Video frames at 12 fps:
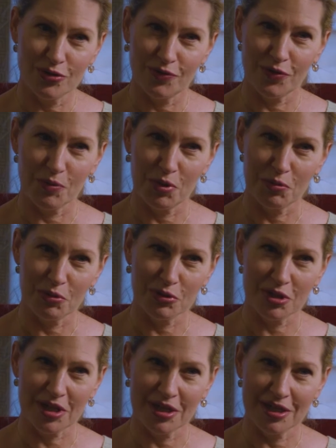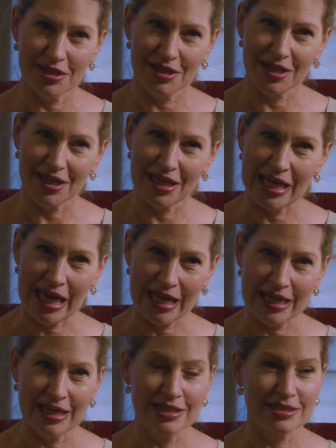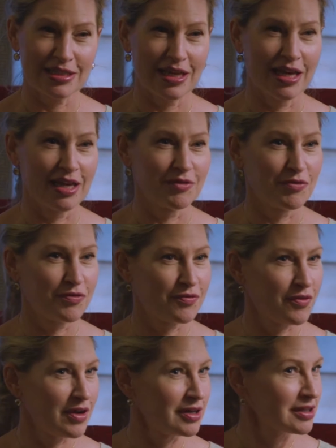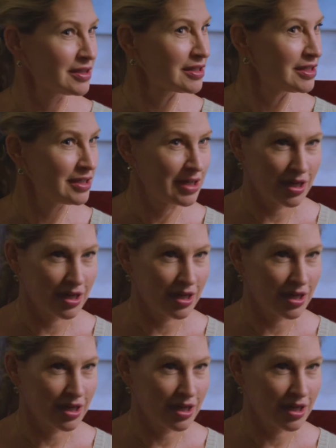for people to kind of get it and finally